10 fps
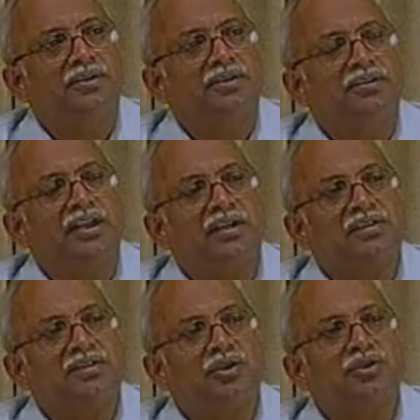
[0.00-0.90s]
that
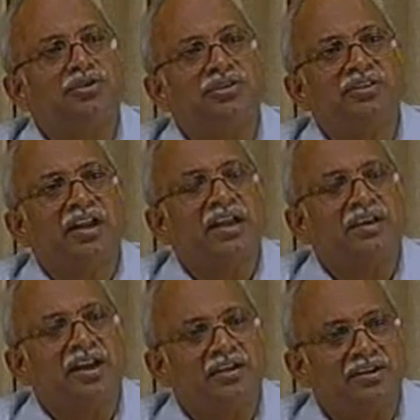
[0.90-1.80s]
corrosion
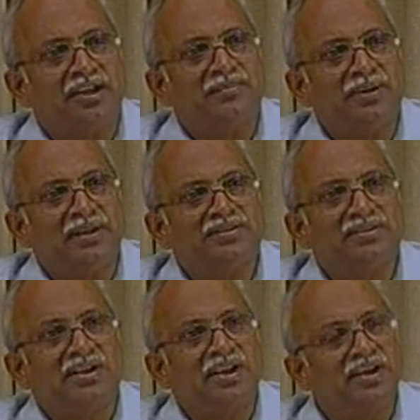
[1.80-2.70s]
can take place
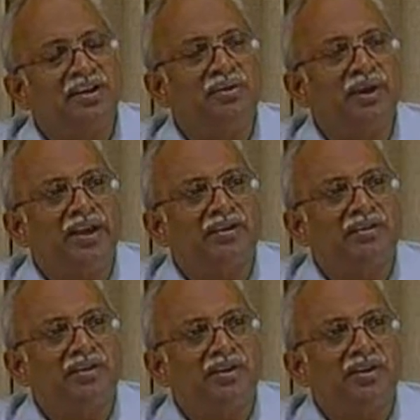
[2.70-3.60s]
anywhere
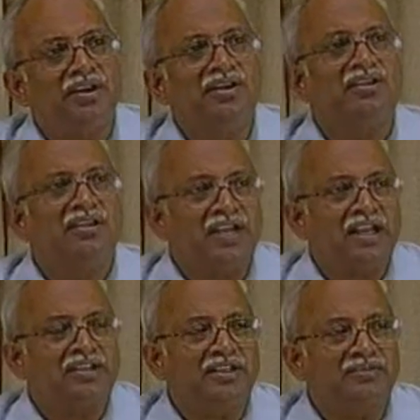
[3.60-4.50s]
in the
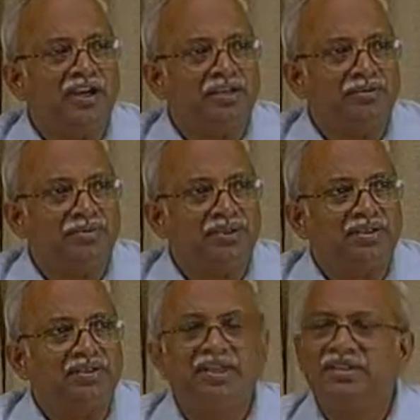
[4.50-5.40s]
right environment,
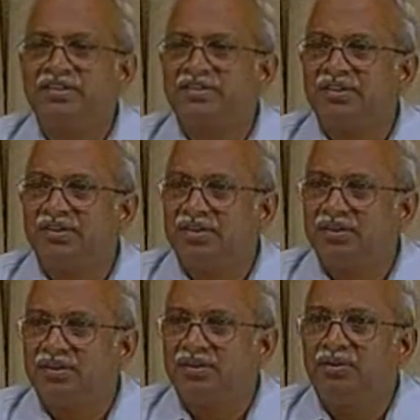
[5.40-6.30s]
that is
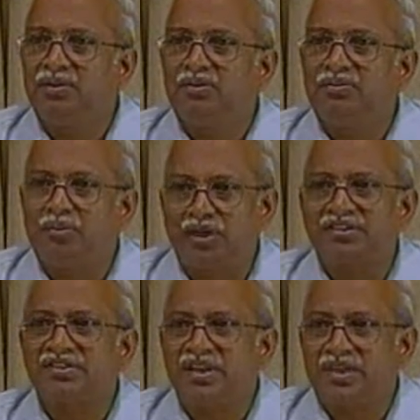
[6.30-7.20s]

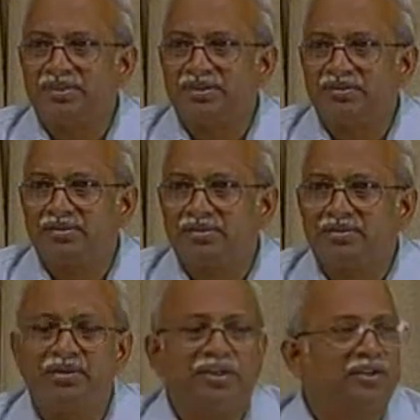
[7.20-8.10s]
moist climate
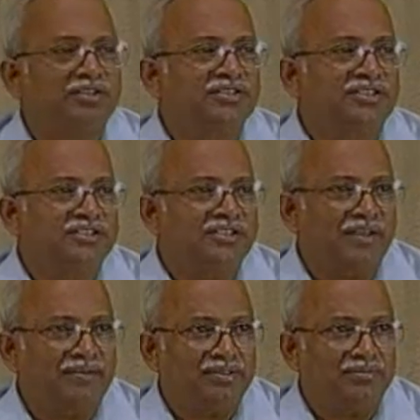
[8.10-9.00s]
where oxygen is
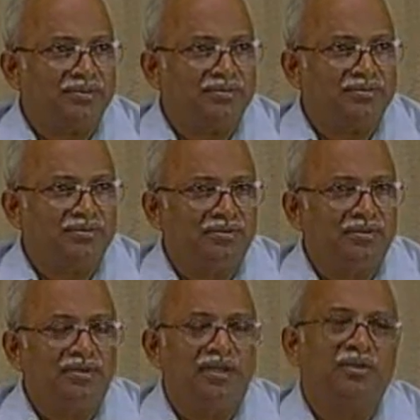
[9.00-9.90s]
available,
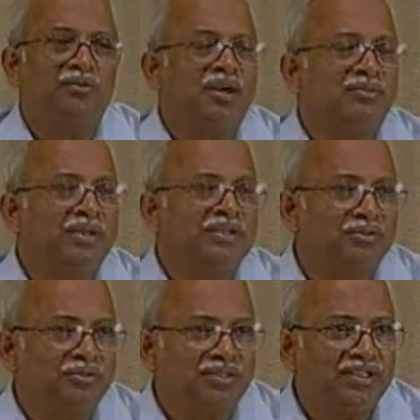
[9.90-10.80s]
and one metal
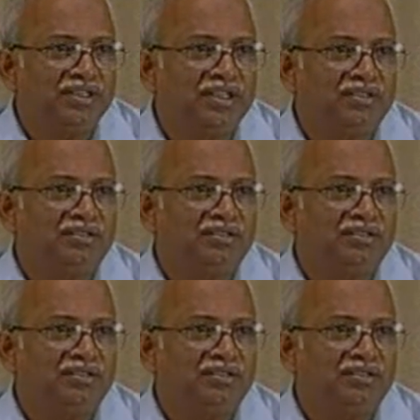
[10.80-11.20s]
will degrade